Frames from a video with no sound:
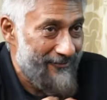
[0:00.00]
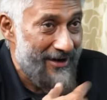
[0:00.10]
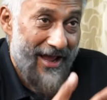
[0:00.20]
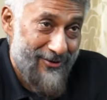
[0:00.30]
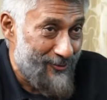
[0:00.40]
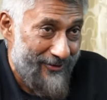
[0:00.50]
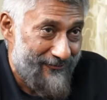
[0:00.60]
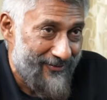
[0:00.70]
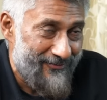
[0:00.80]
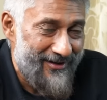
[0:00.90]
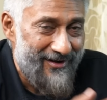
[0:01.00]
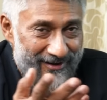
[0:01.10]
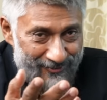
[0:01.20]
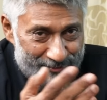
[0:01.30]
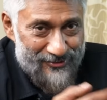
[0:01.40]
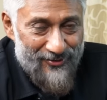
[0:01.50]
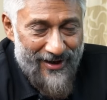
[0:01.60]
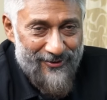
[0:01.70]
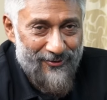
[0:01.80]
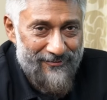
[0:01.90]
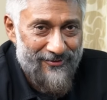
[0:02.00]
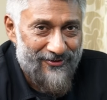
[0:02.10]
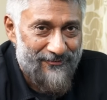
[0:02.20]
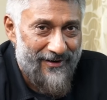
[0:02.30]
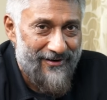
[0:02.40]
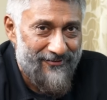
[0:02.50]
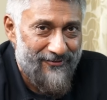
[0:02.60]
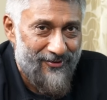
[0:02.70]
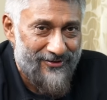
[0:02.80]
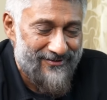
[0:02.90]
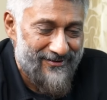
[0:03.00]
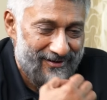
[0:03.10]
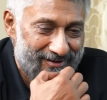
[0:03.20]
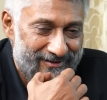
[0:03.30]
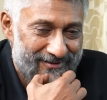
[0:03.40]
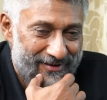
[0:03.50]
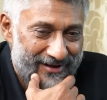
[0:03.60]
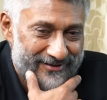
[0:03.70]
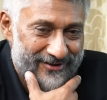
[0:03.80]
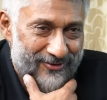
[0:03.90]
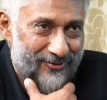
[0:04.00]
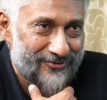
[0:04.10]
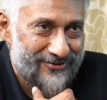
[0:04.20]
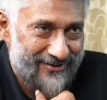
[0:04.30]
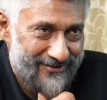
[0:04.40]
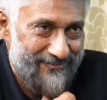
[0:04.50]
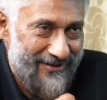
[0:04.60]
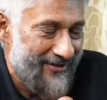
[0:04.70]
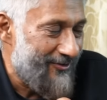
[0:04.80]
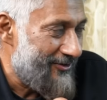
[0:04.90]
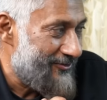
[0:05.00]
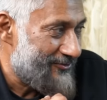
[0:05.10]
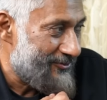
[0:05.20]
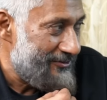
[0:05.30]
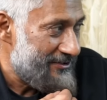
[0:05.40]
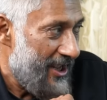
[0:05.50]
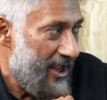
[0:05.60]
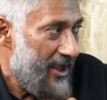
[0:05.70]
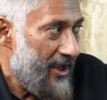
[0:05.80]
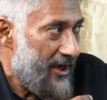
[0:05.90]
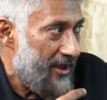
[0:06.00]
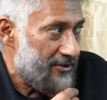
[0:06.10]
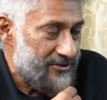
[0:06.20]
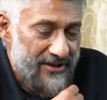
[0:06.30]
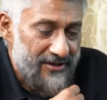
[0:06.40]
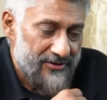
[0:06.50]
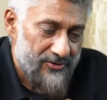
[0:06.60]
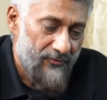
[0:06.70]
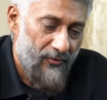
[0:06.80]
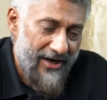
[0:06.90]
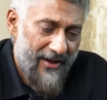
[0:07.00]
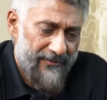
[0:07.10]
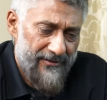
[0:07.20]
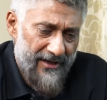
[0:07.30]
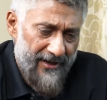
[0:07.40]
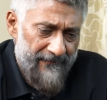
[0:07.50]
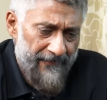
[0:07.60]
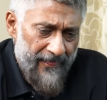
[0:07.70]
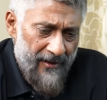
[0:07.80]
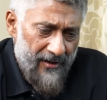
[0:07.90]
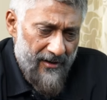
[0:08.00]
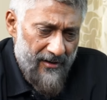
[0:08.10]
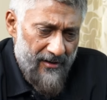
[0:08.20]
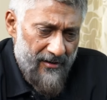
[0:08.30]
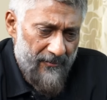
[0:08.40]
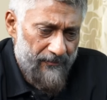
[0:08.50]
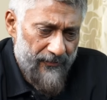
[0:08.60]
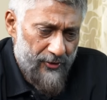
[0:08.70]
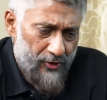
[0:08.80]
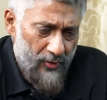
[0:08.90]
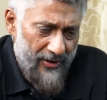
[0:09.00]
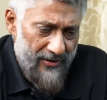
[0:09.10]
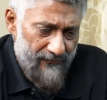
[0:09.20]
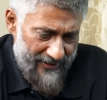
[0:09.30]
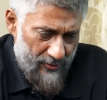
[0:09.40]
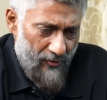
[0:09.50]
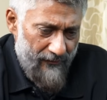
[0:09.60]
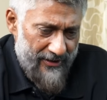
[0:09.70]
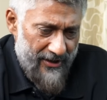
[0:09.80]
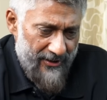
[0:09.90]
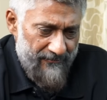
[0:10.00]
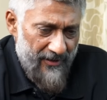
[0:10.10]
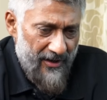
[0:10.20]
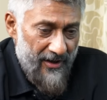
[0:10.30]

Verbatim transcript: even i know it from there yeah. and also i know it because pallavi was uh, in bharat ek khoj yeah, yeah. played all those roles uh, see so what happened that uh, during when covid came